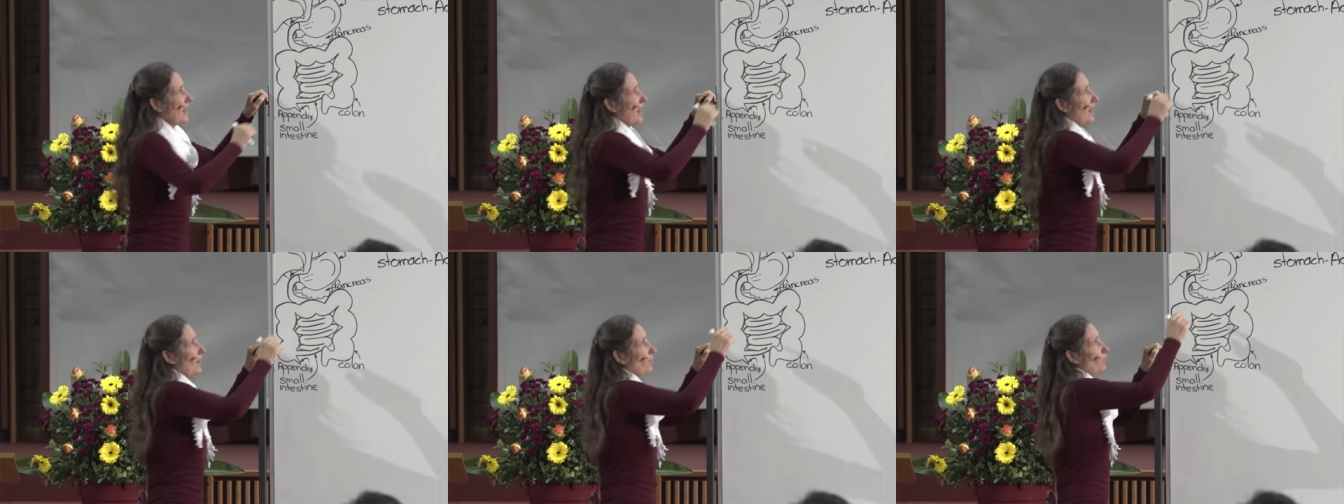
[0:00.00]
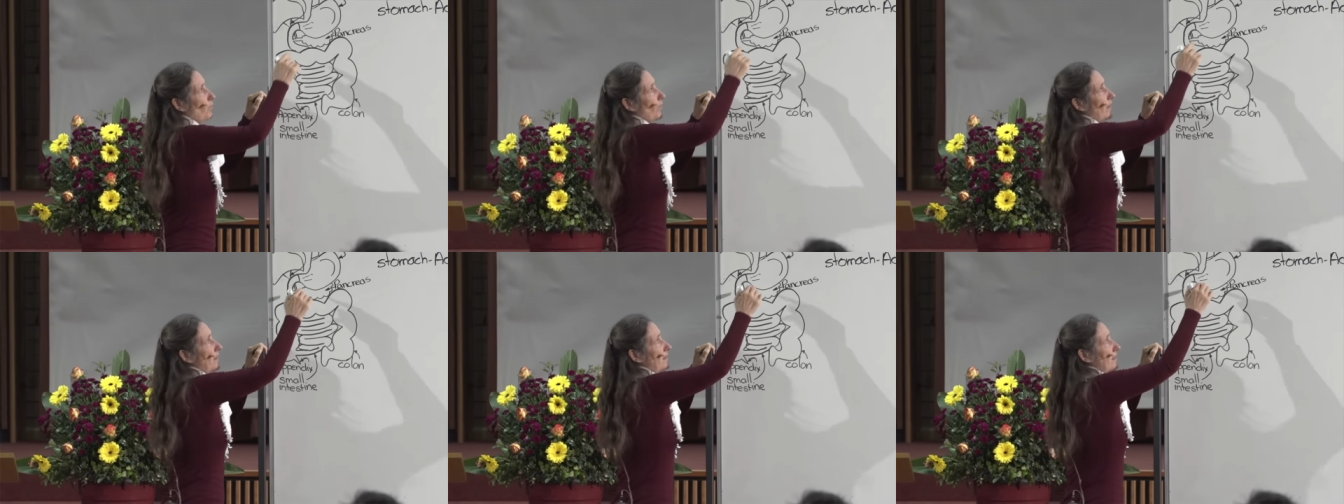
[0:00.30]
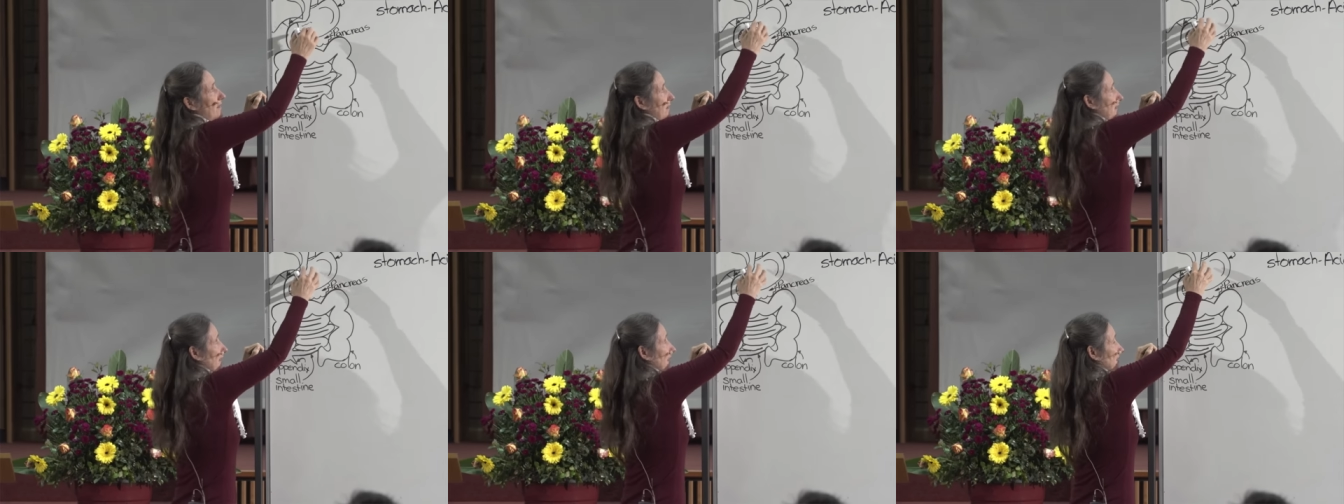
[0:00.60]
And when
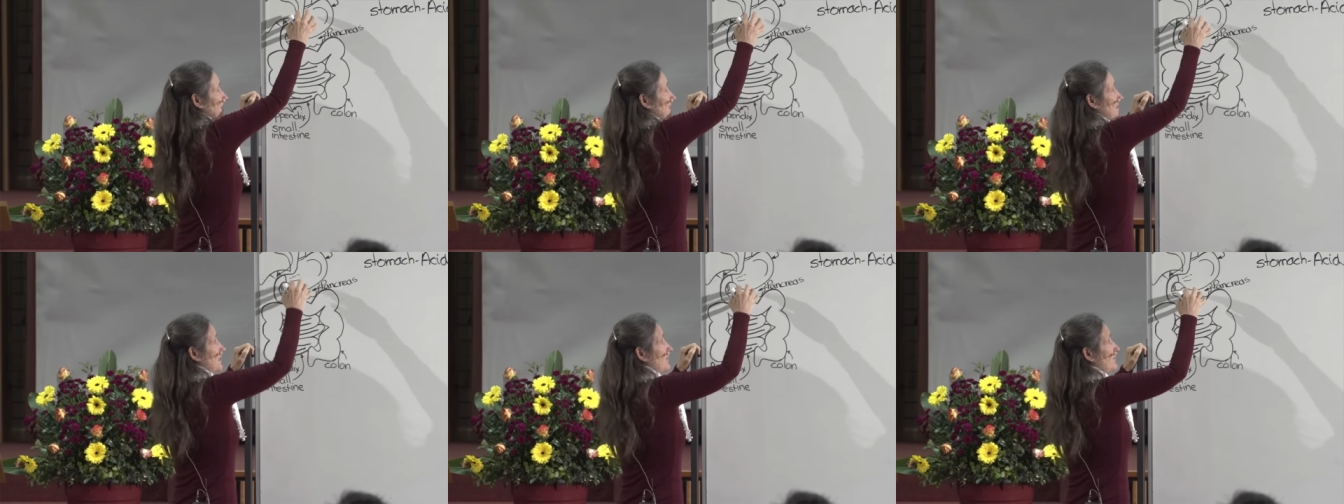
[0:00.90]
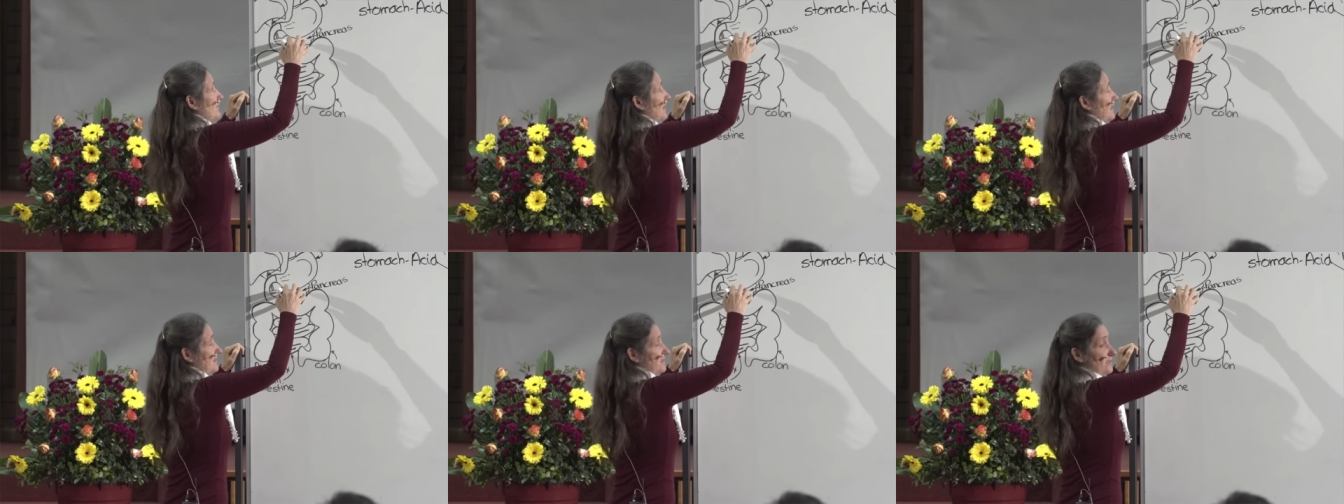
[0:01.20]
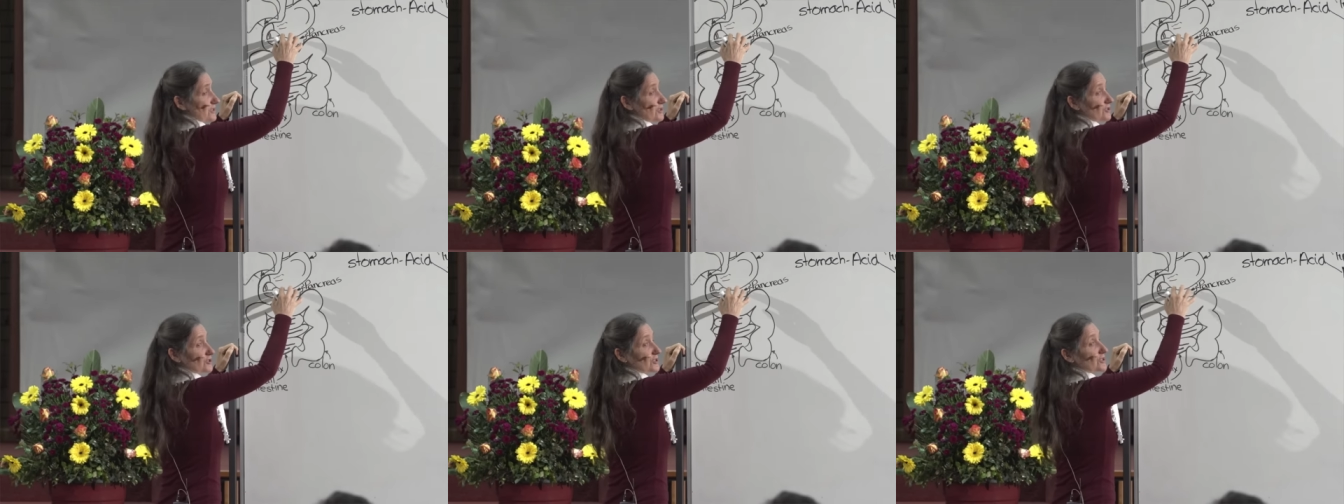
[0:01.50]
it gets the
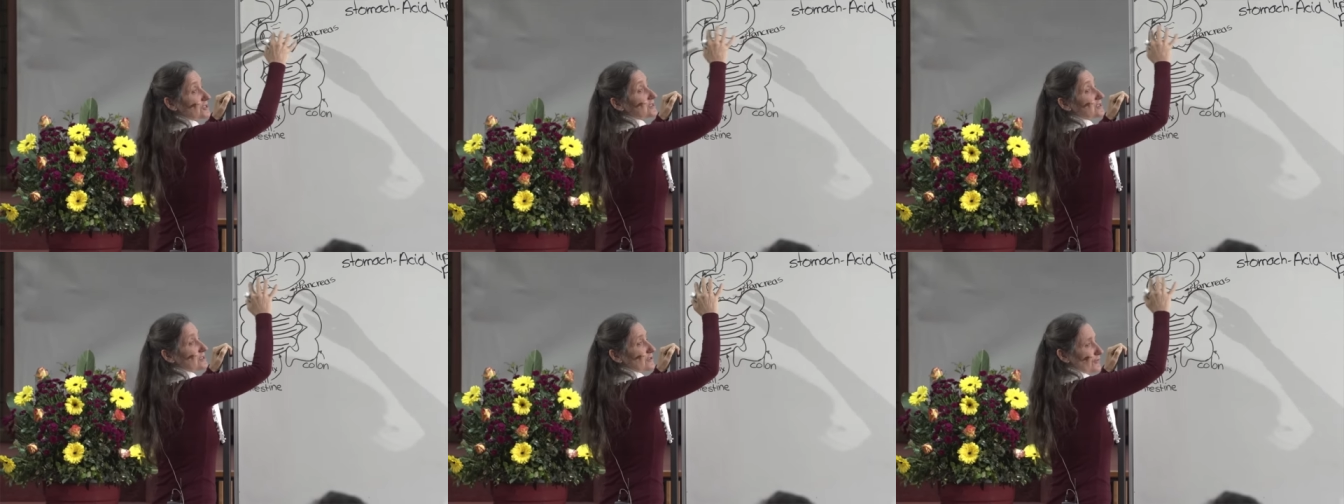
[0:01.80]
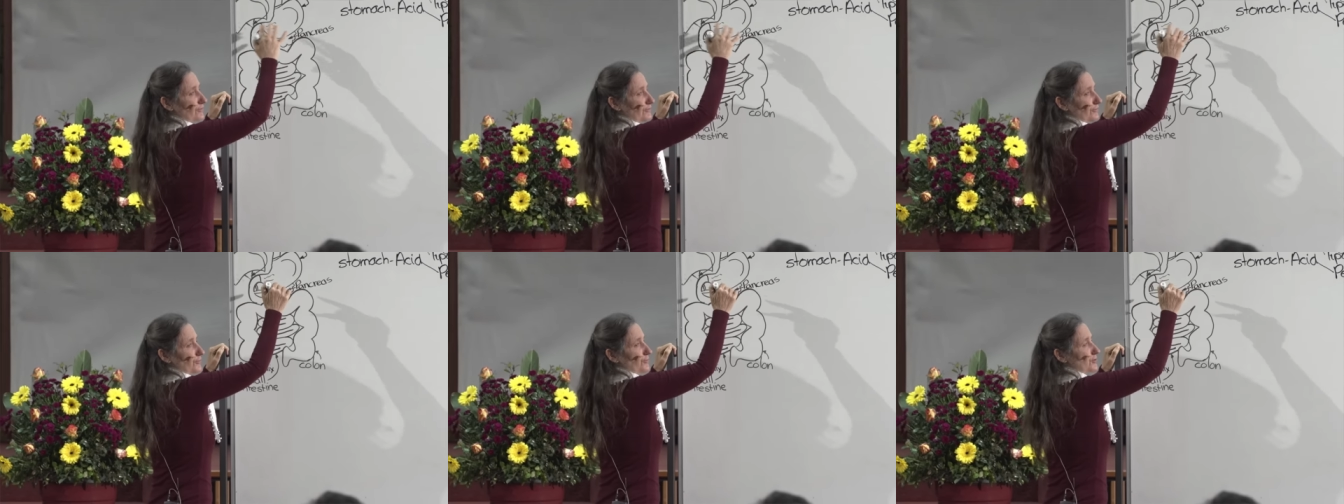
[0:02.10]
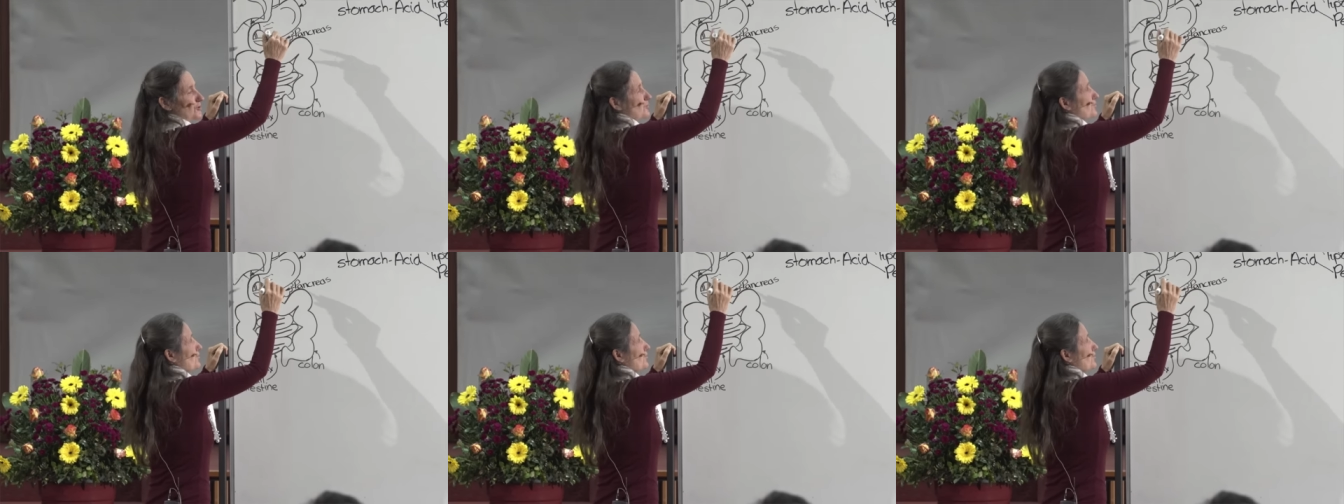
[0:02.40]
messages, the food's